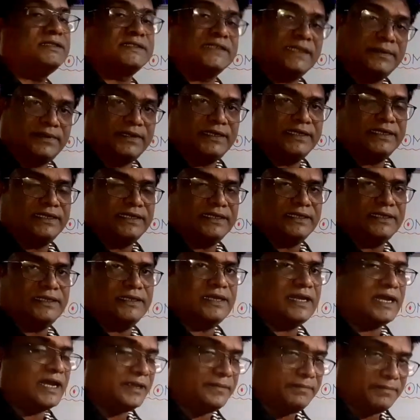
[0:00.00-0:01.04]
70 degree.
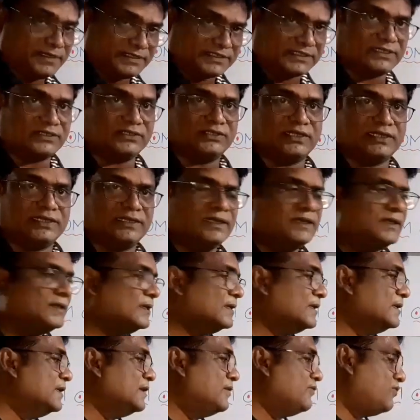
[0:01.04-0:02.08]
I measured that.
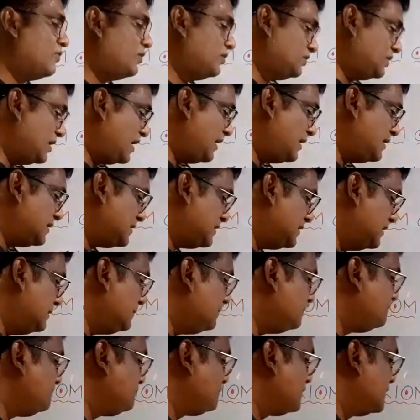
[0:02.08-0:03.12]
For that
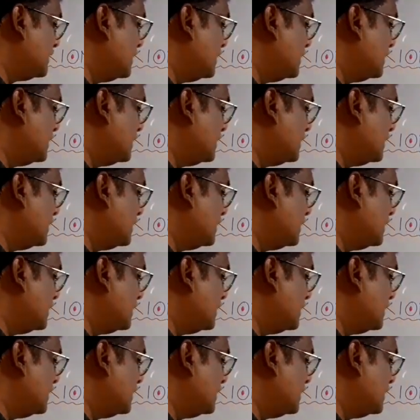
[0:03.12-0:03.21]
reason,